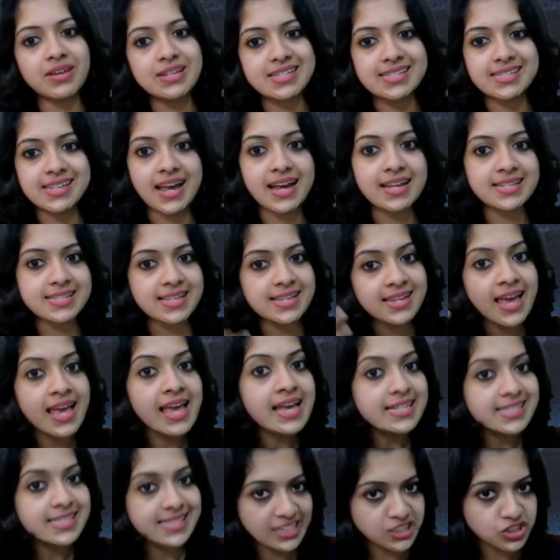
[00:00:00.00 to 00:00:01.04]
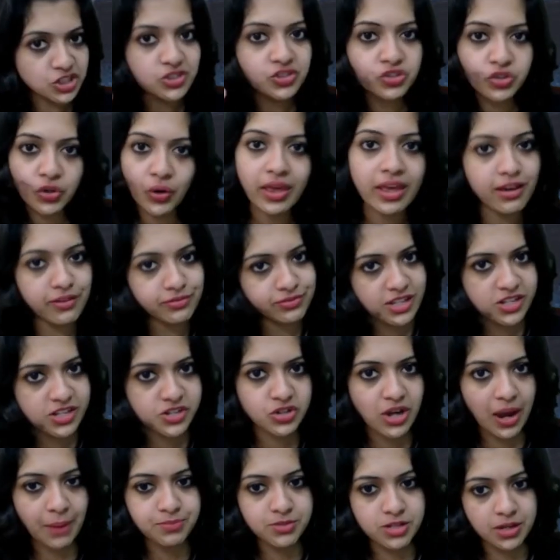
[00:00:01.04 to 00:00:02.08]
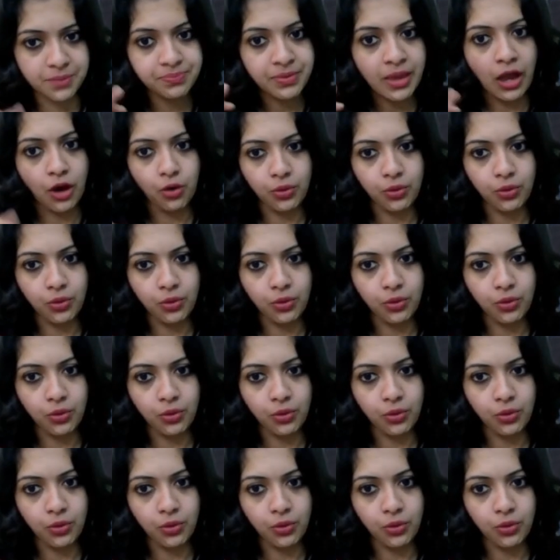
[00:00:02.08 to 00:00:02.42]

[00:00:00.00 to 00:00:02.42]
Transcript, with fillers: discuss in session 3 of this chapter.